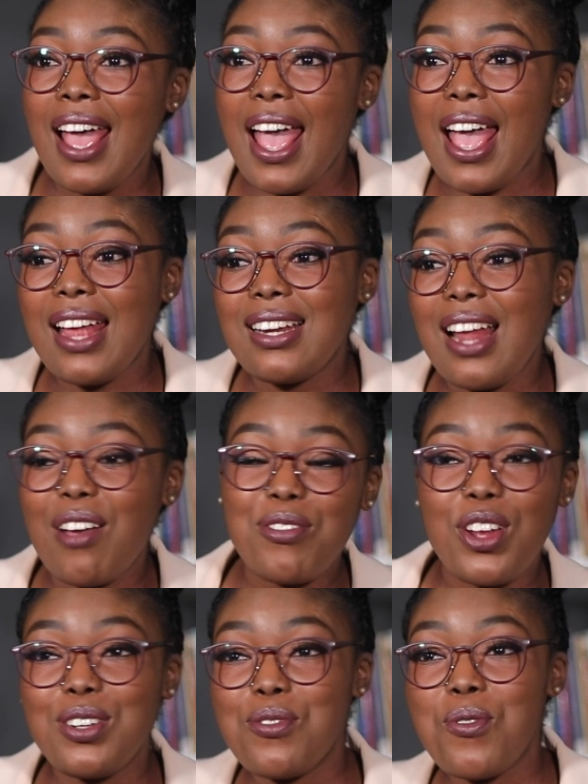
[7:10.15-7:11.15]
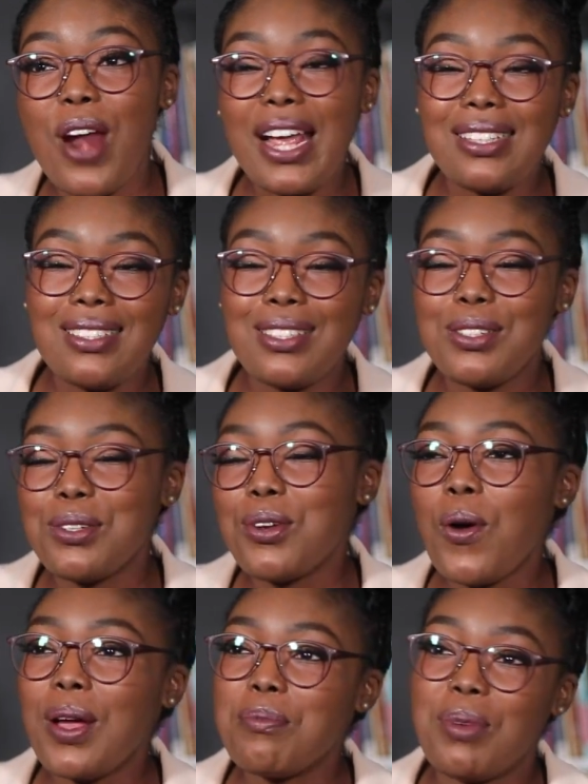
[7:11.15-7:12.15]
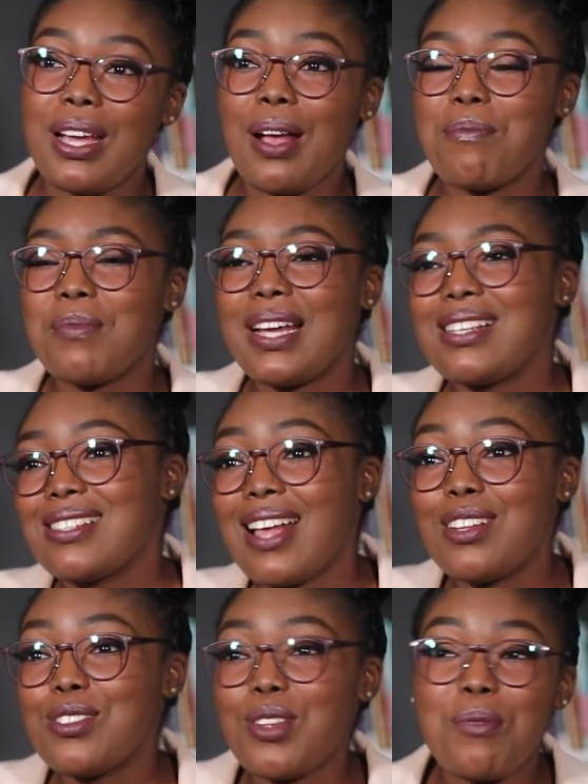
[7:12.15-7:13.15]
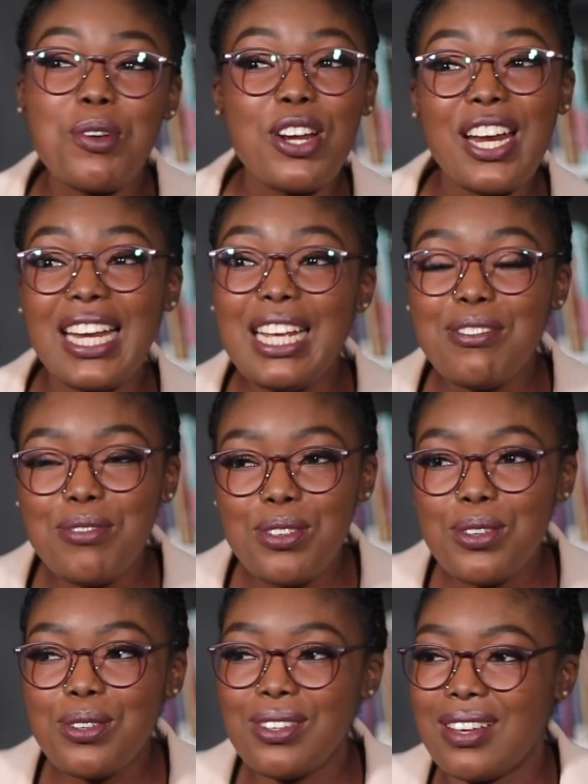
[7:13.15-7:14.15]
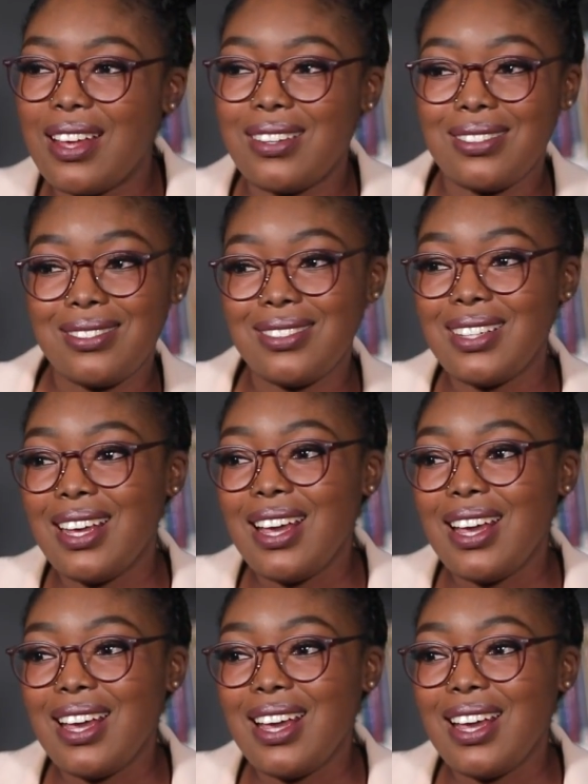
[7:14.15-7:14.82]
and I've got the right to go and pick up my son, so I'm gonna leave you, and